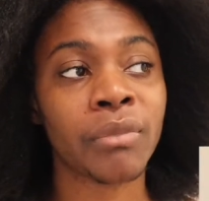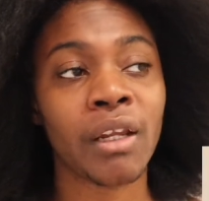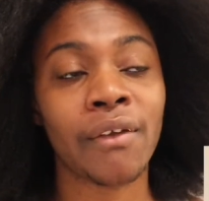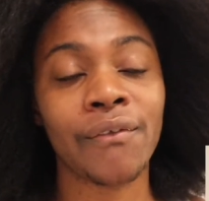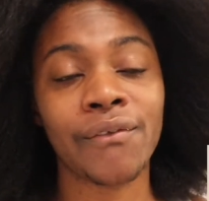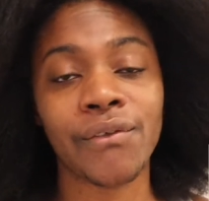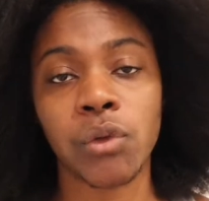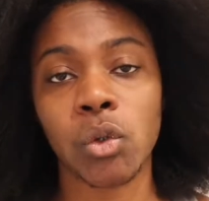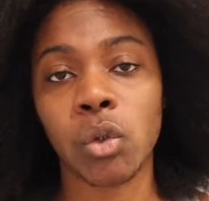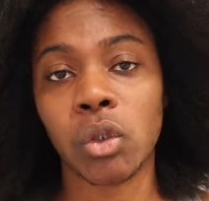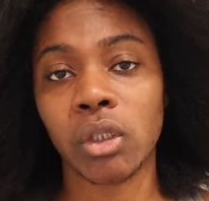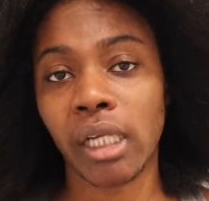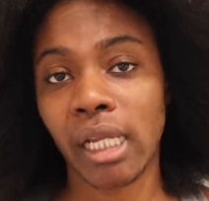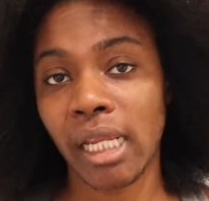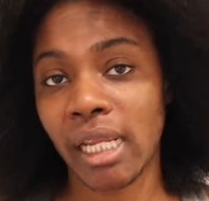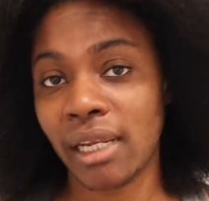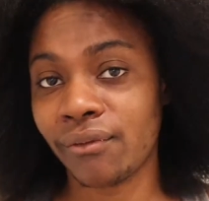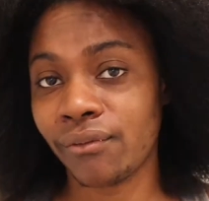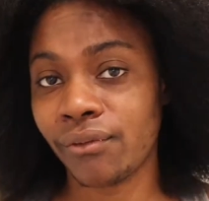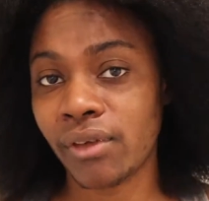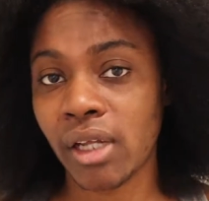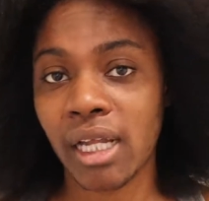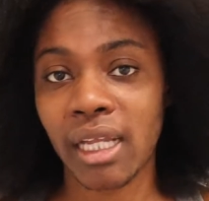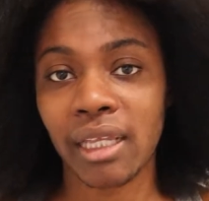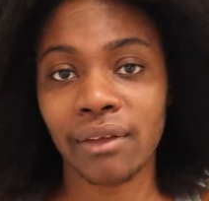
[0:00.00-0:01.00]
4, and
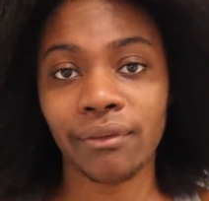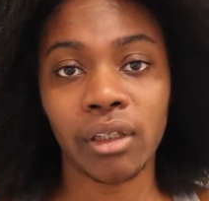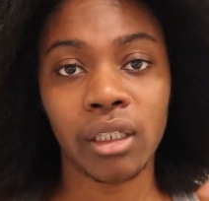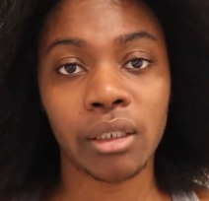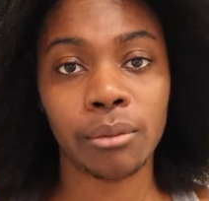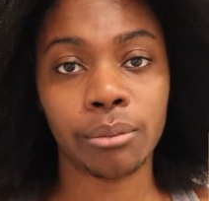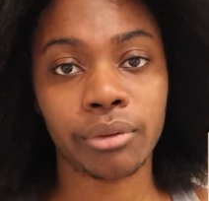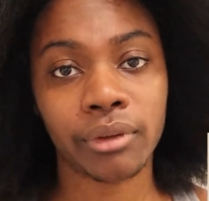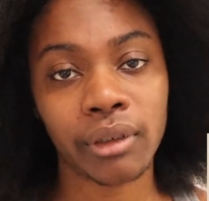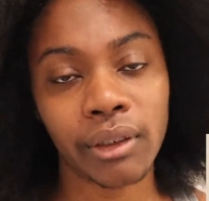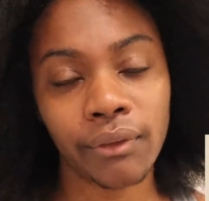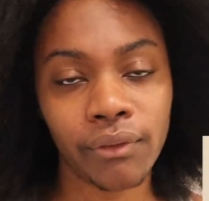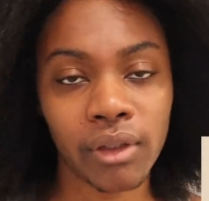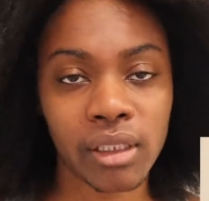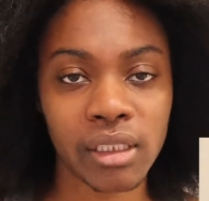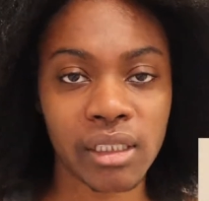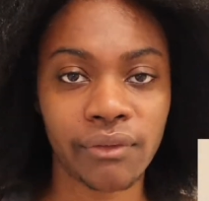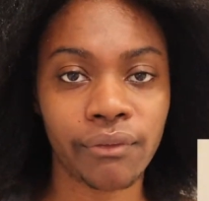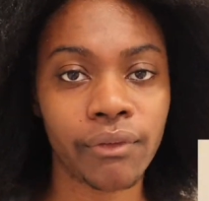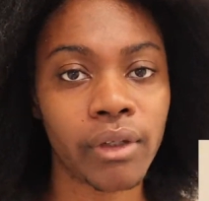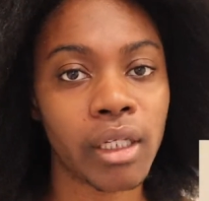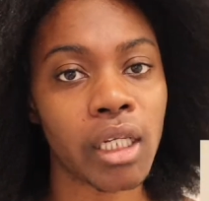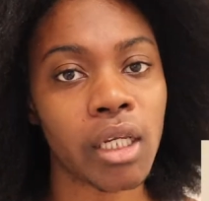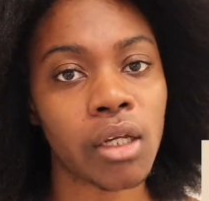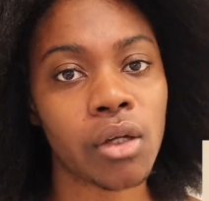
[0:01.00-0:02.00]
5 in previous
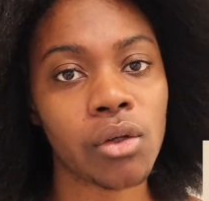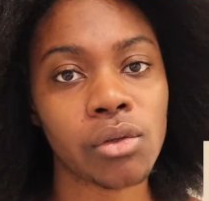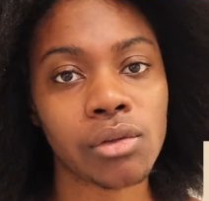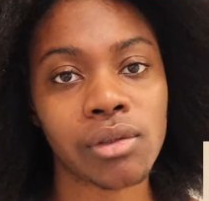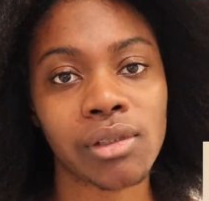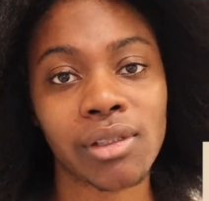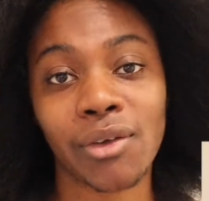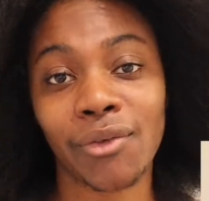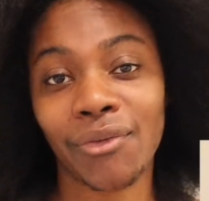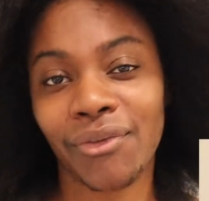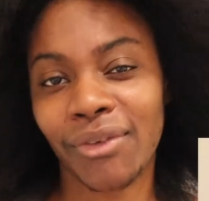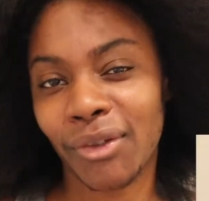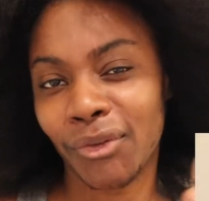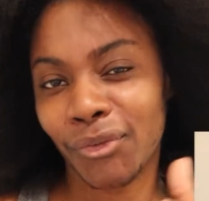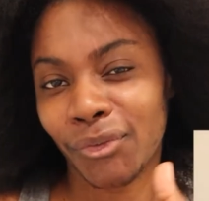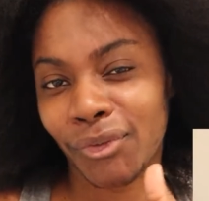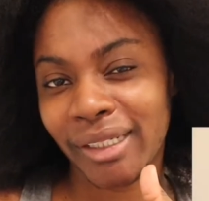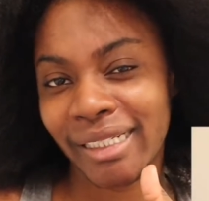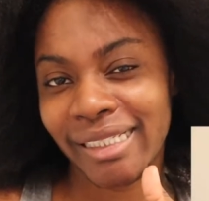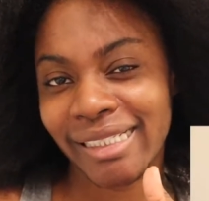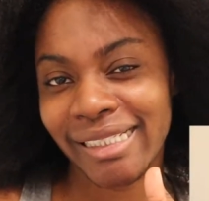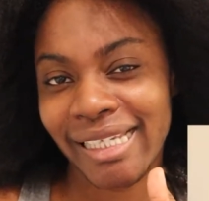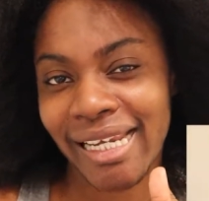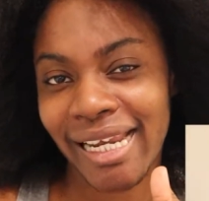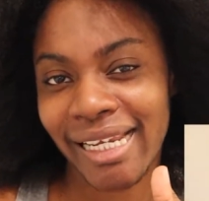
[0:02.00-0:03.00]
videos, so feel free
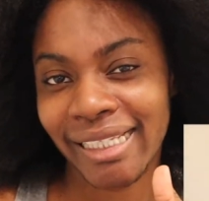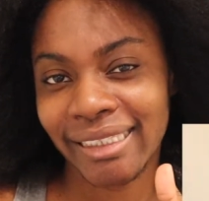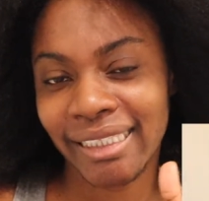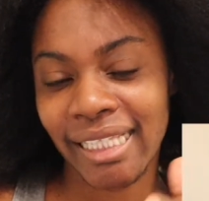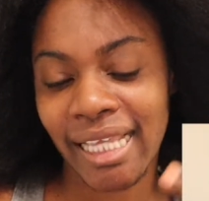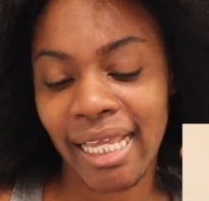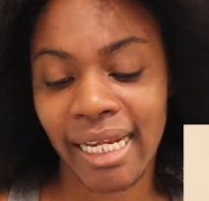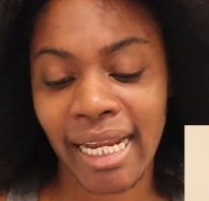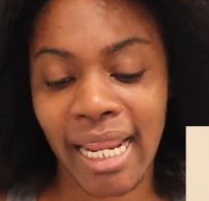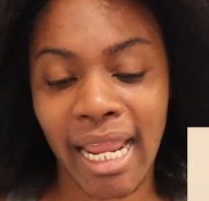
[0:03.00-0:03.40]
to check that